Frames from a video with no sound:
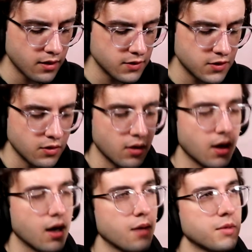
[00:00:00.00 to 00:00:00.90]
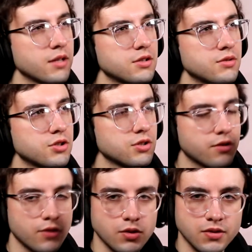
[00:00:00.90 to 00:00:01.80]
so I'm not too sure
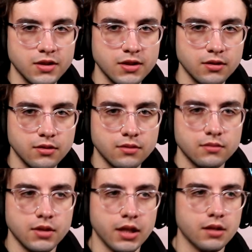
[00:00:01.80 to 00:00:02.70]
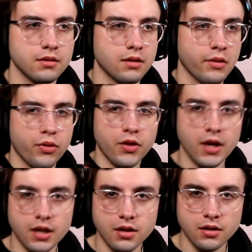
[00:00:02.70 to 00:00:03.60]
if Earth is still like a
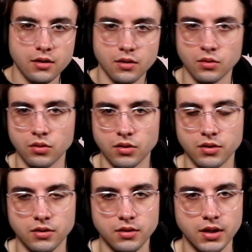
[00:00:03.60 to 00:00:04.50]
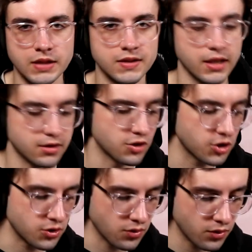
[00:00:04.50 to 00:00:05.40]
thing, or it's like
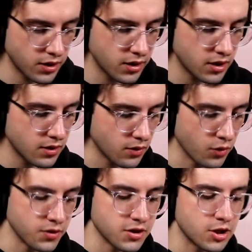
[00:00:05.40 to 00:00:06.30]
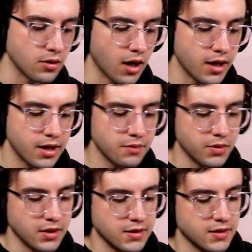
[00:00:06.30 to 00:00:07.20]
destroyed, or they're still on it,
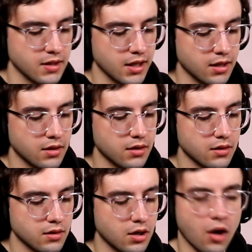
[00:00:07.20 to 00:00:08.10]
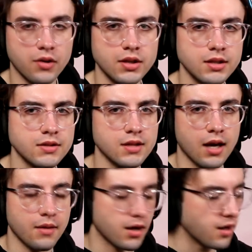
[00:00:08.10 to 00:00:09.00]
but it's in like colonies.
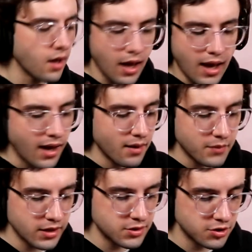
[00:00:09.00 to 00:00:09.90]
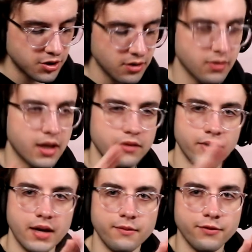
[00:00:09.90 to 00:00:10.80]
I'm not too sure. A lot of
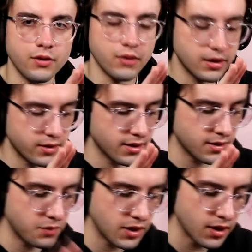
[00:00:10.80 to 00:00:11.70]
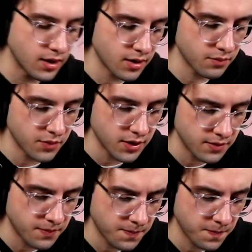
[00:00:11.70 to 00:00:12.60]
info right there at the beginning, but